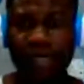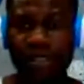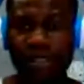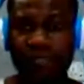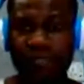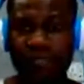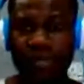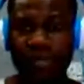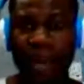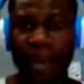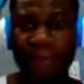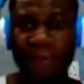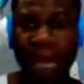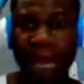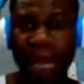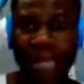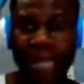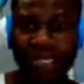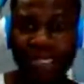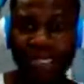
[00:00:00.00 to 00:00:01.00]
are mined.
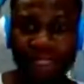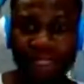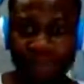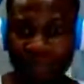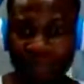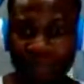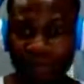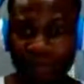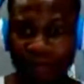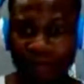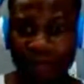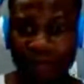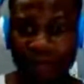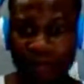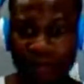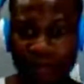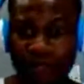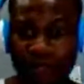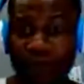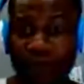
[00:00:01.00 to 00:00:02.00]

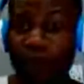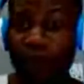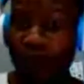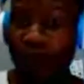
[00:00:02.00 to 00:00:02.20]
Cryptocurrencies in